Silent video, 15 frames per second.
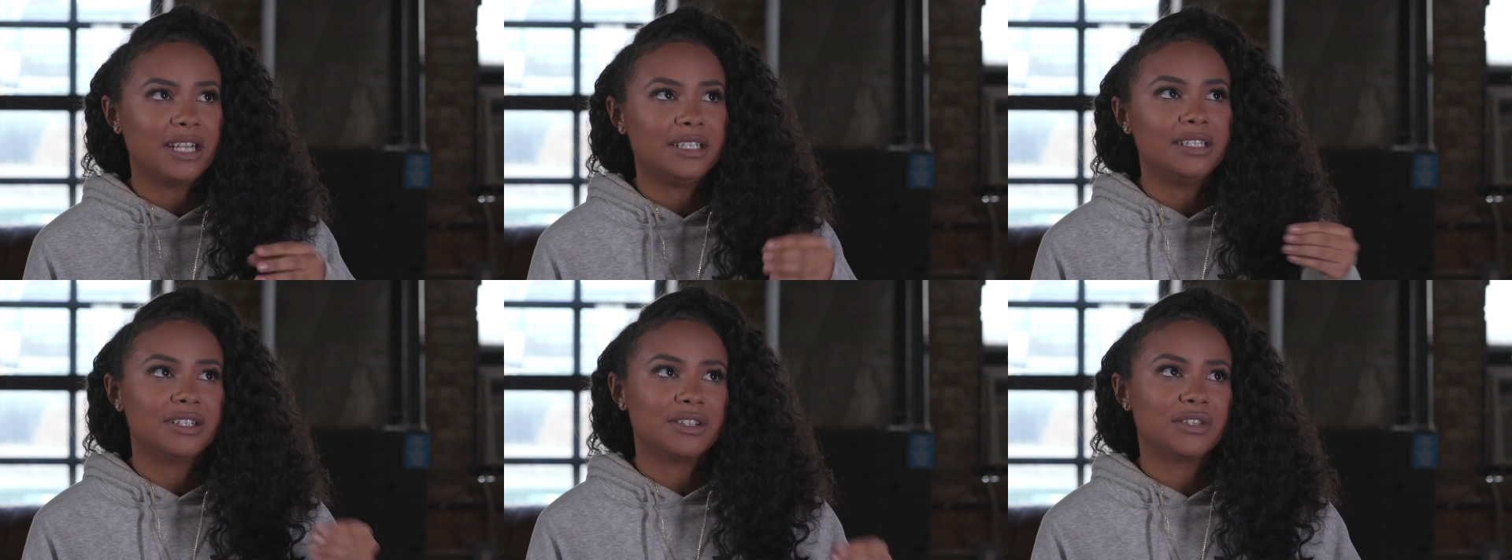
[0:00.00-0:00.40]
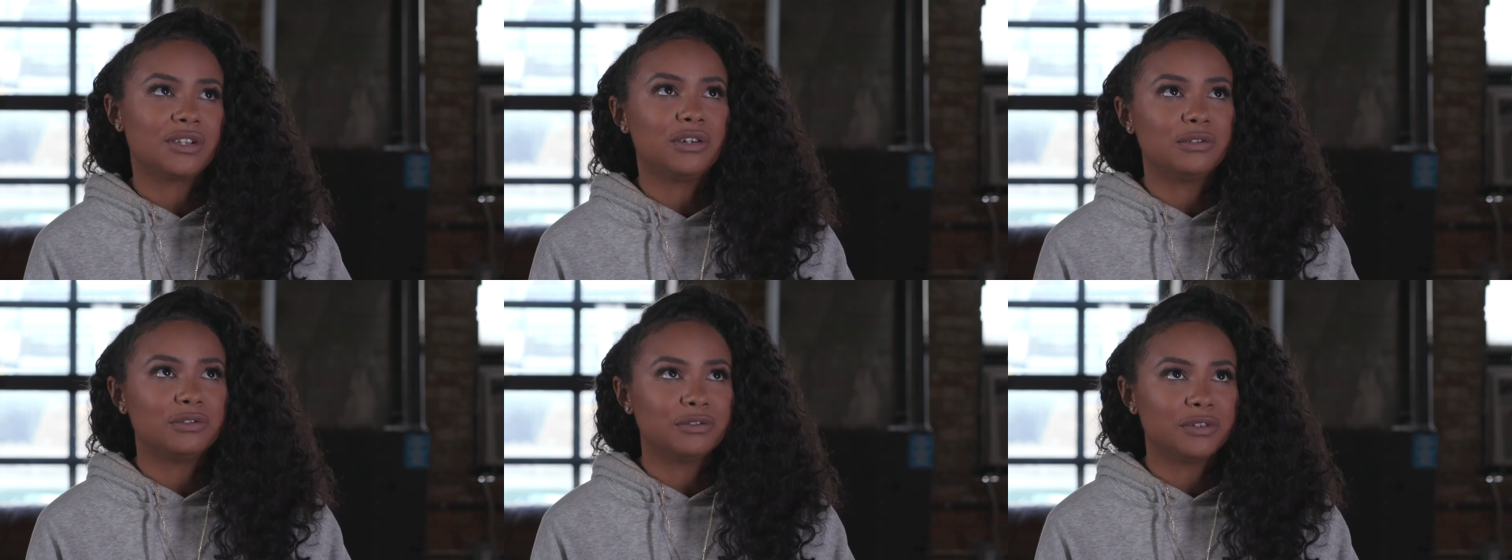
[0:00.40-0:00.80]
ideas
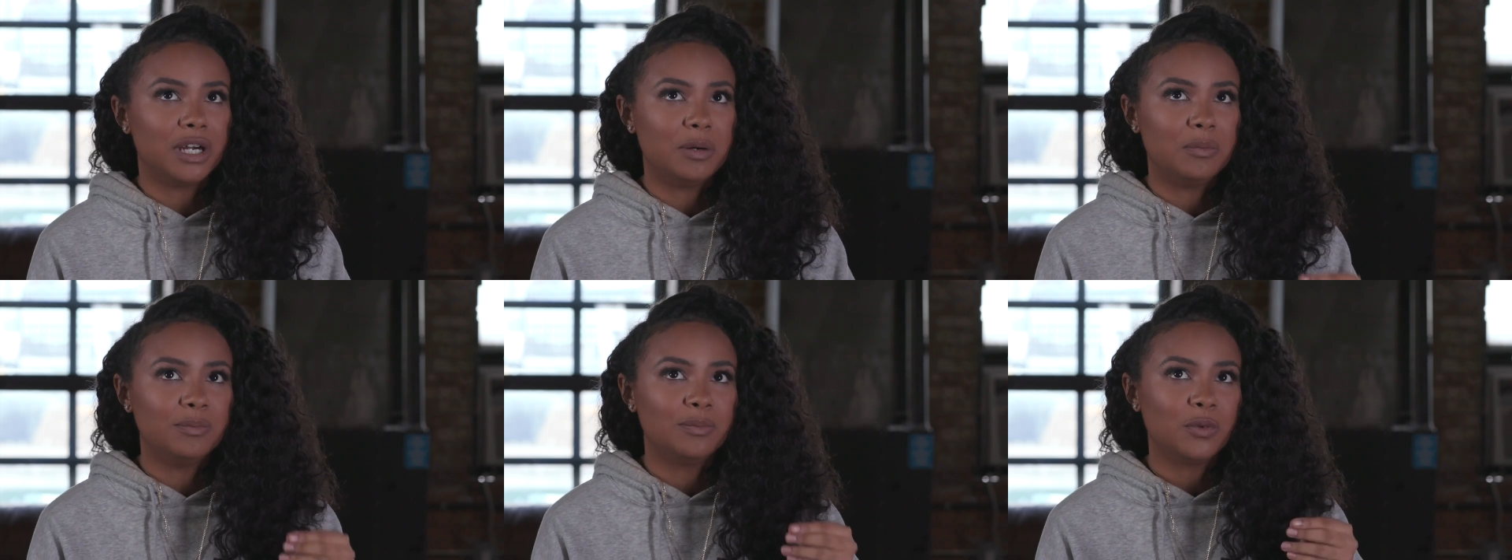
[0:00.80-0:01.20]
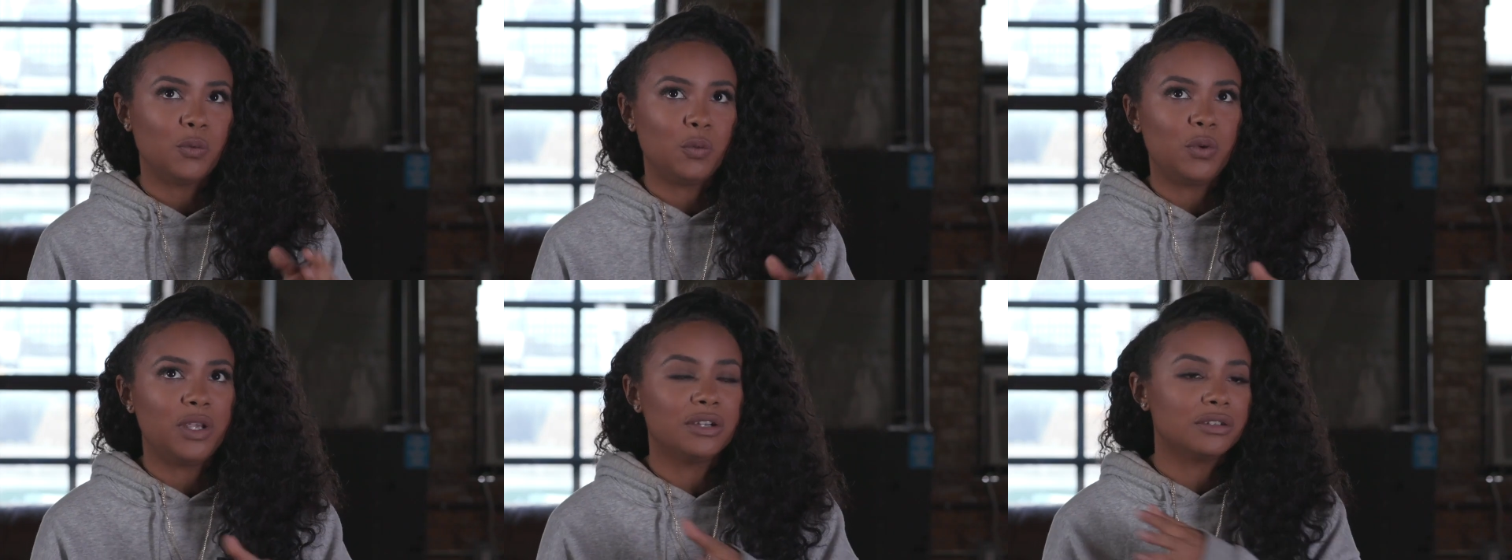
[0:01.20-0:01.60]
go from
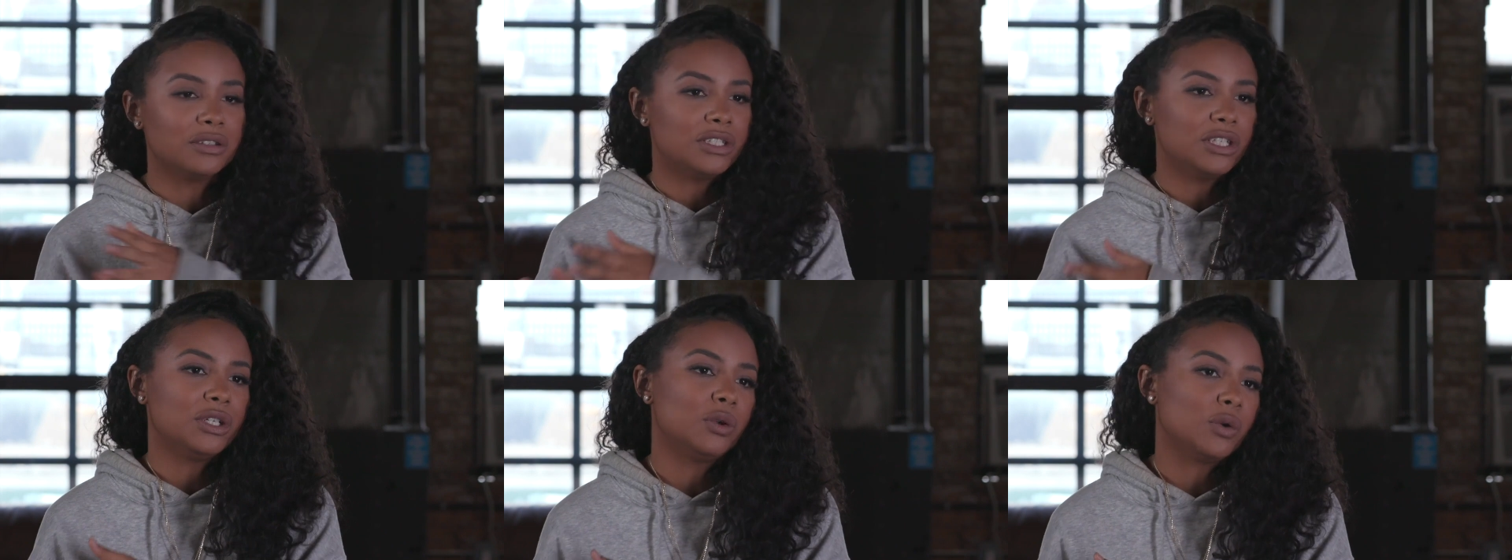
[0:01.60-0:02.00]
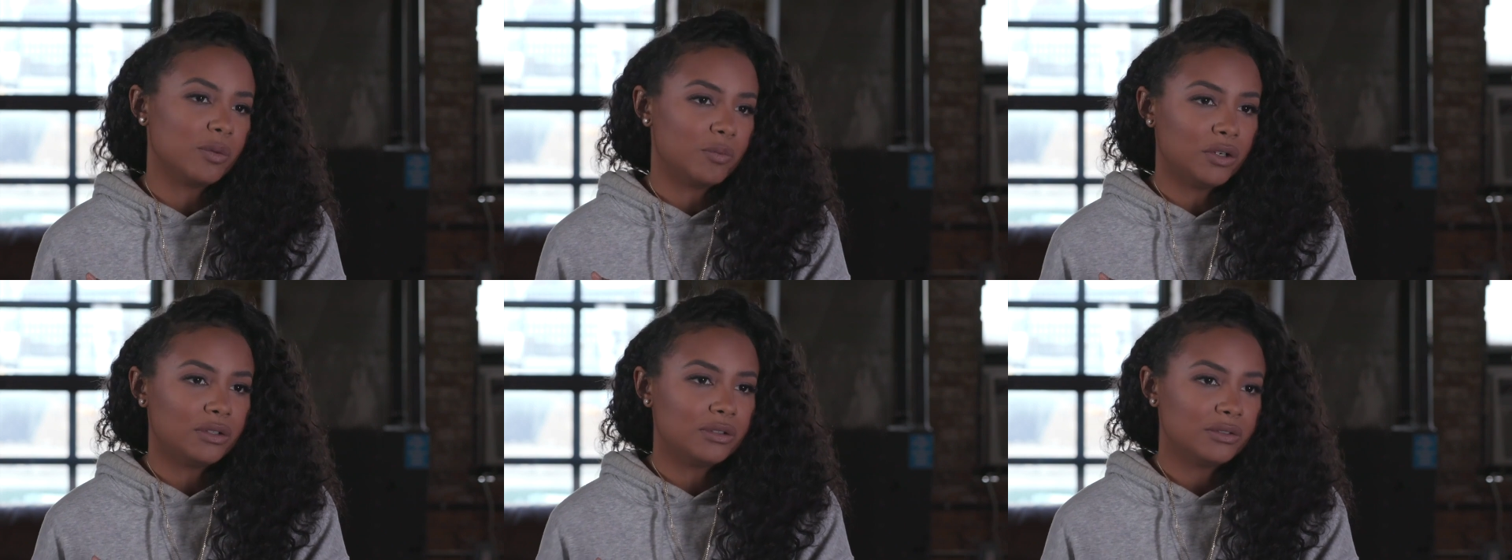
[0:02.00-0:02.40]
weird to
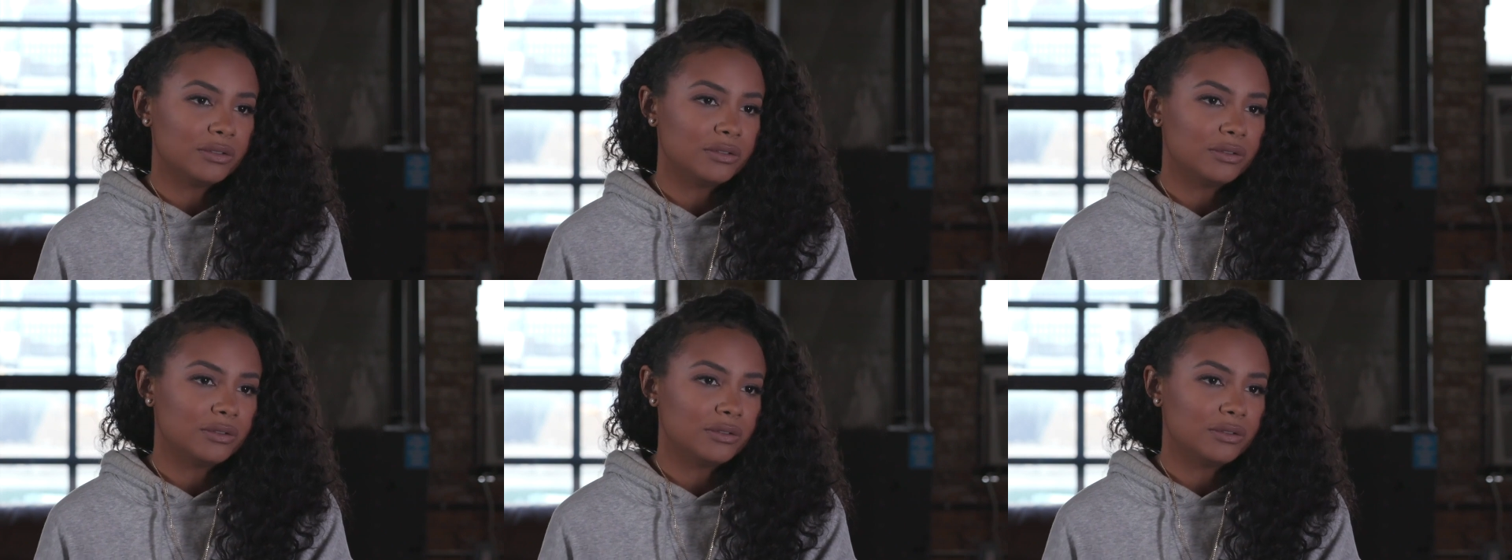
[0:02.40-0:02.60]
normal.